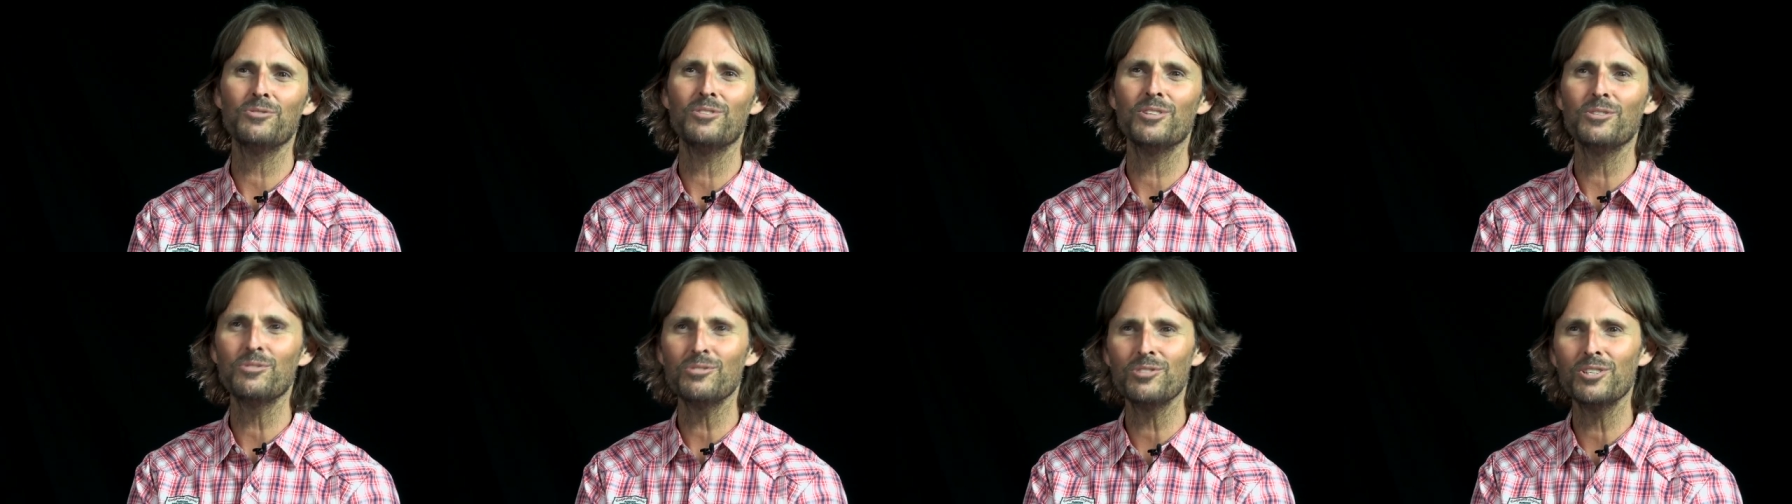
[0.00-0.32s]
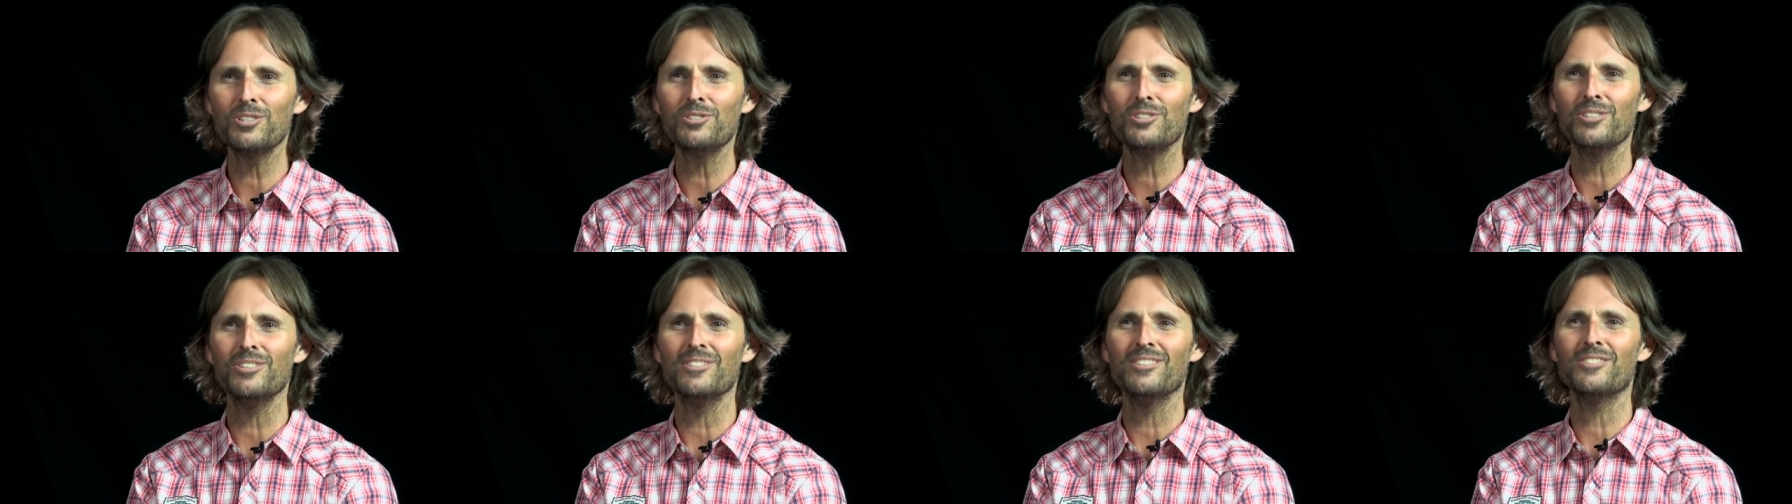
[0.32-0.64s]

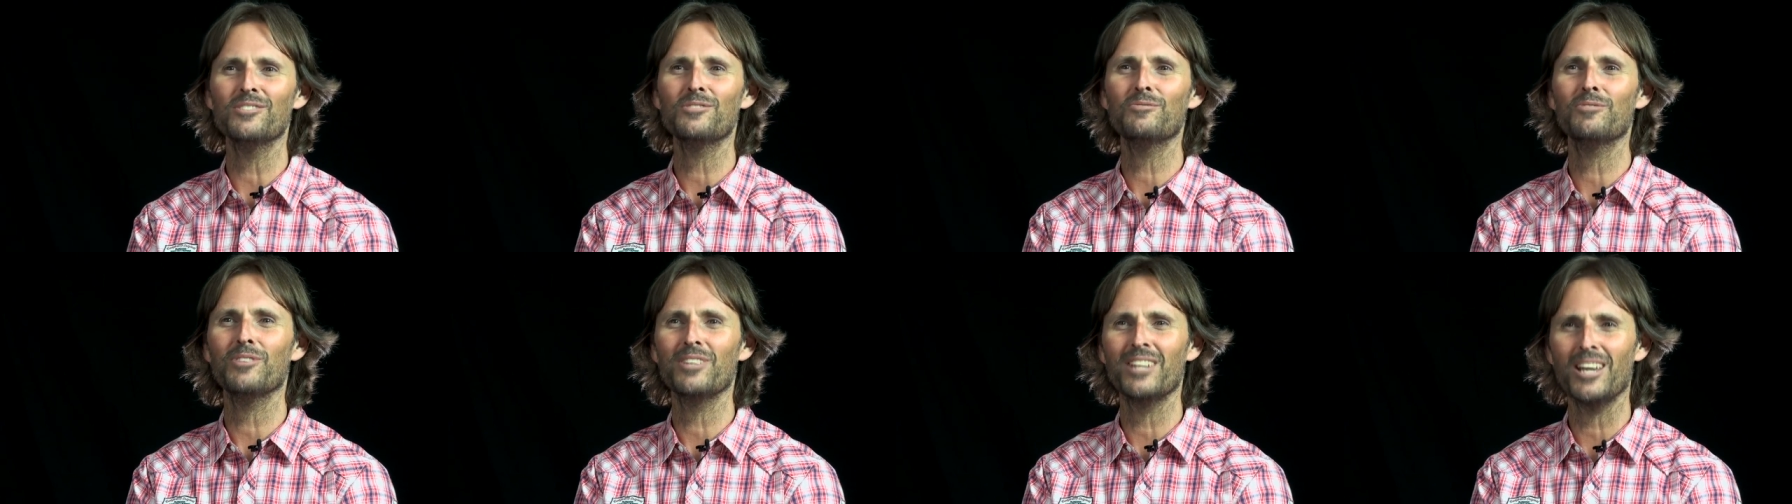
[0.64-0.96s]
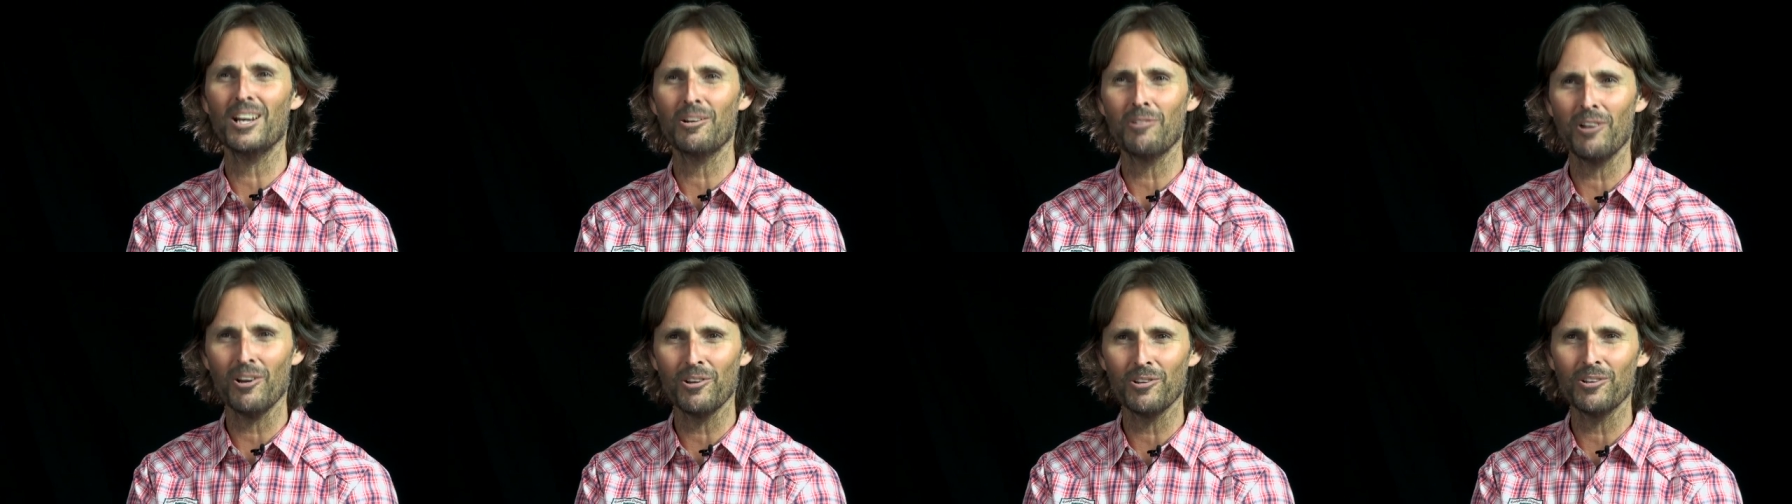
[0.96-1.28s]
decisions for
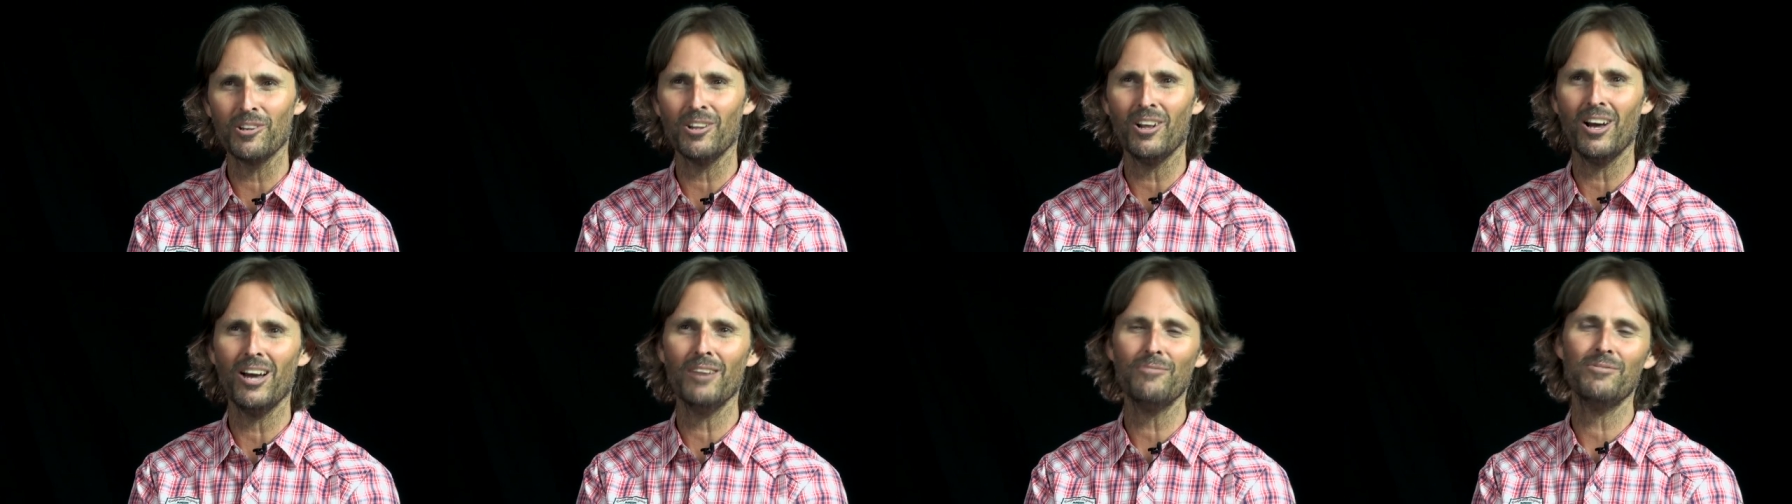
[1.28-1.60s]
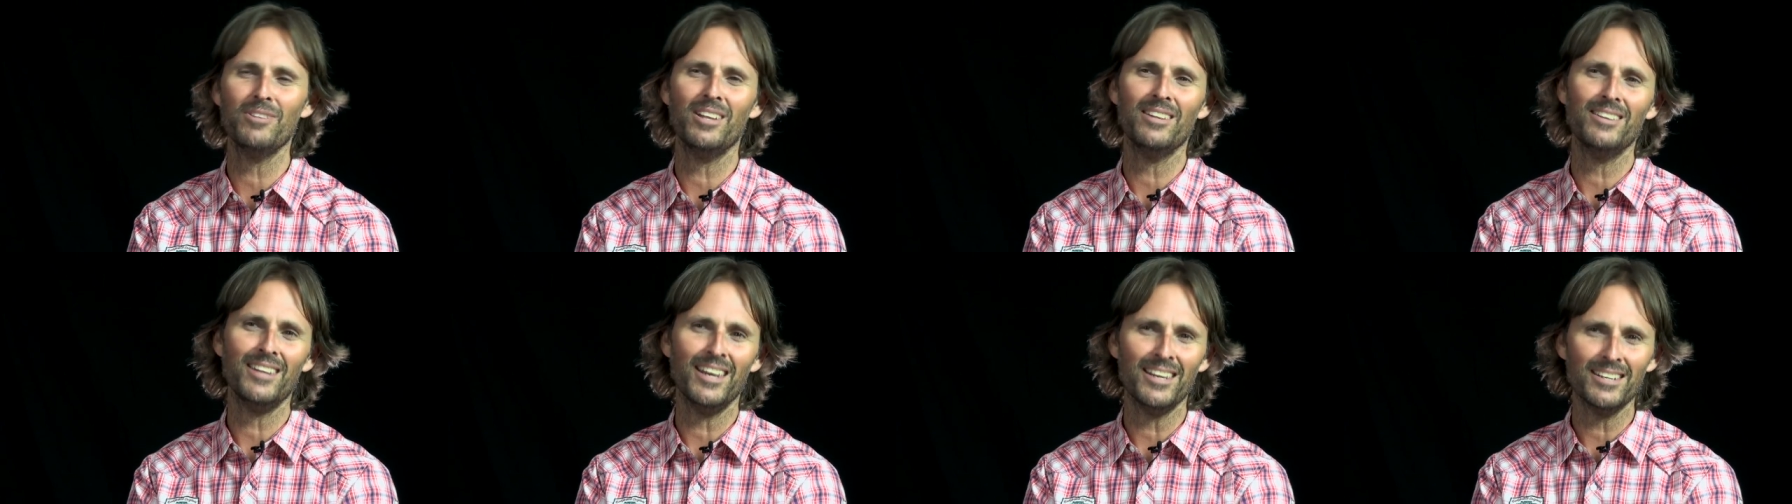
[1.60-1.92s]
their own life
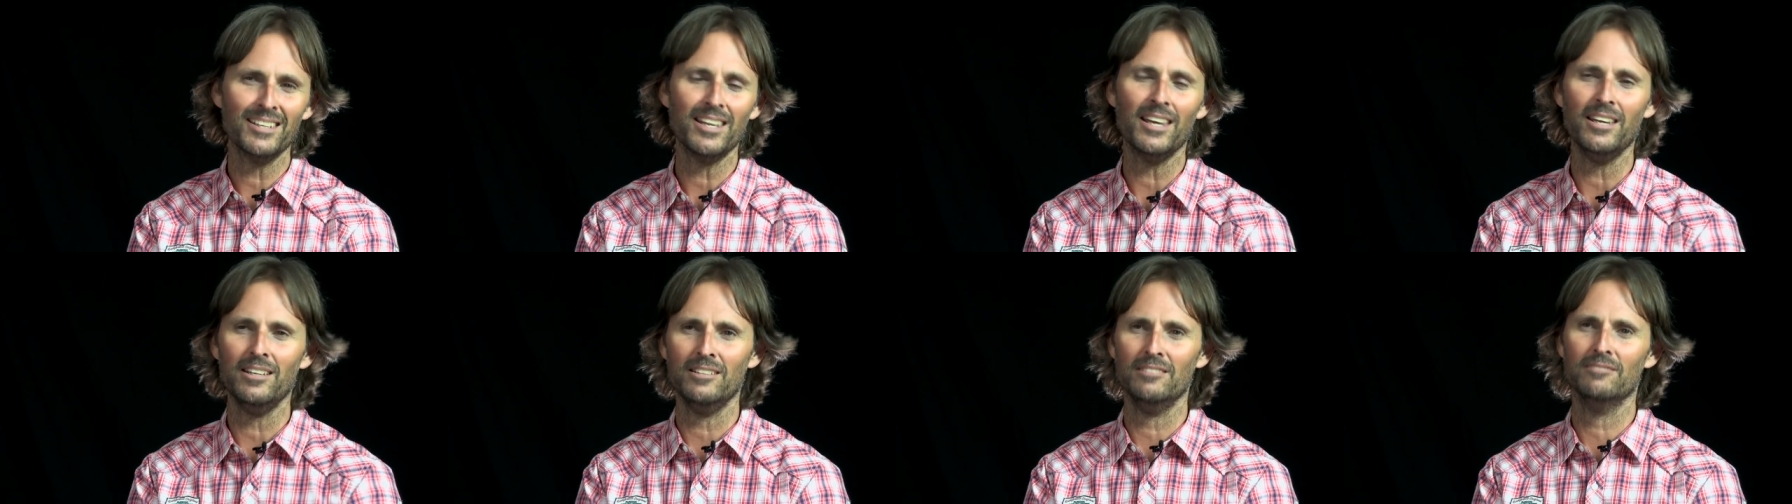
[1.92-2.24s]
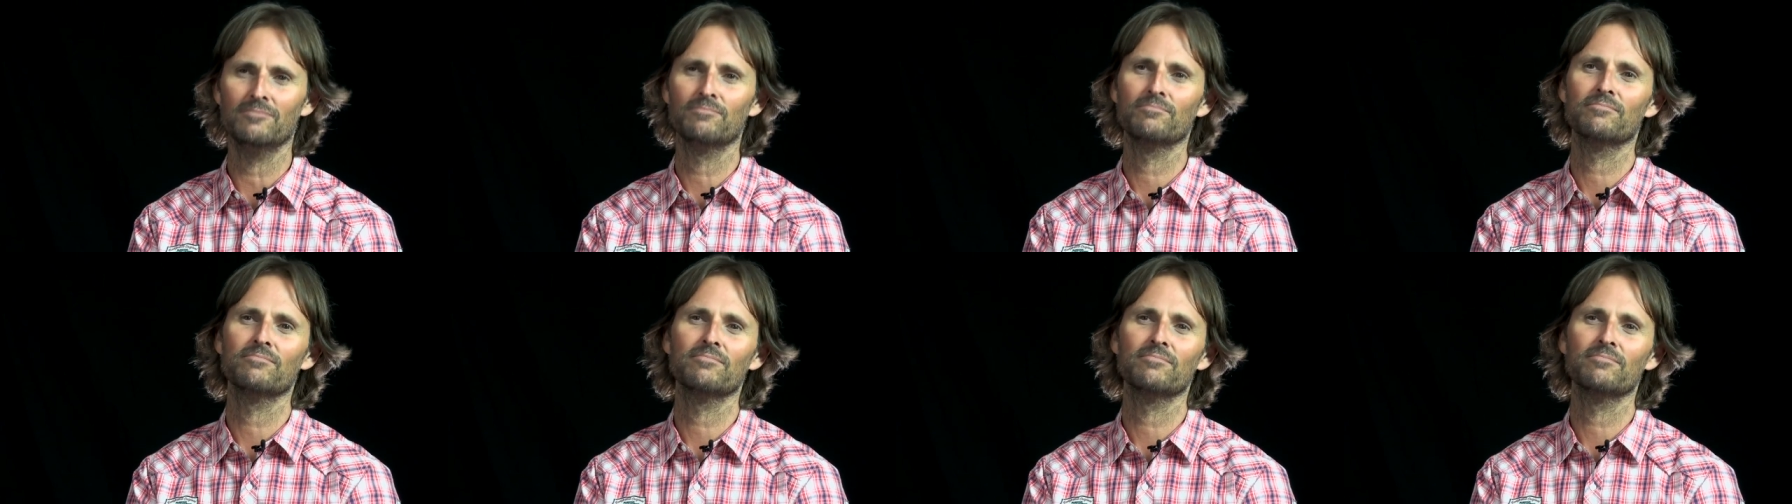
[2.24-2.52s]
that they can.